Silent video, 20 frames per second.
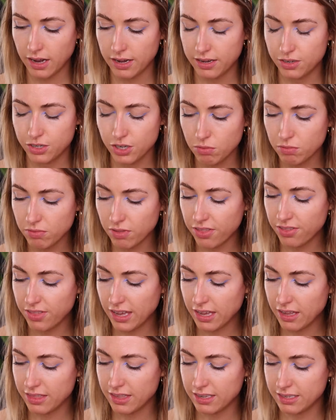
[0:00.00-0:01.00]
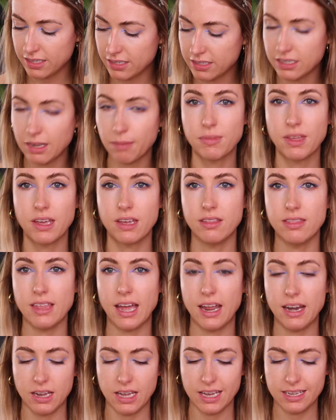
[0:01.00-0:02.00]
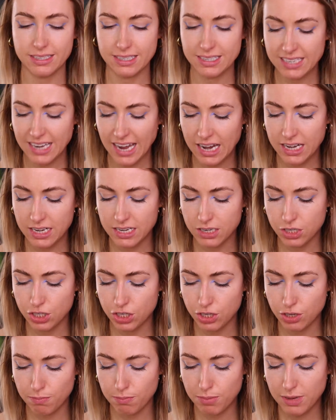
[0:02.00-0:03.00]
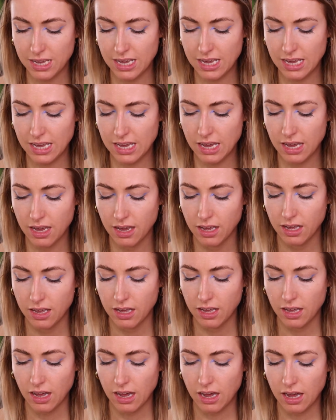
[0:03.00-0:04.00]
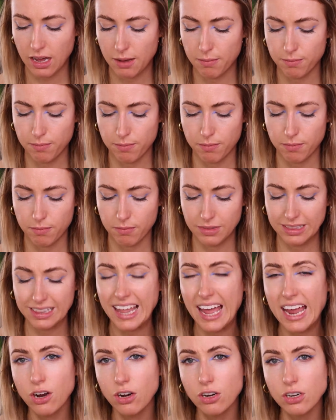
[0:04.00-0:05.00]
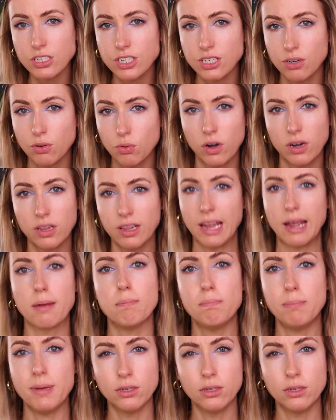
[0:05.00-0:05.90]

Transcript: I don't think this is something that is intended to be um, layered or like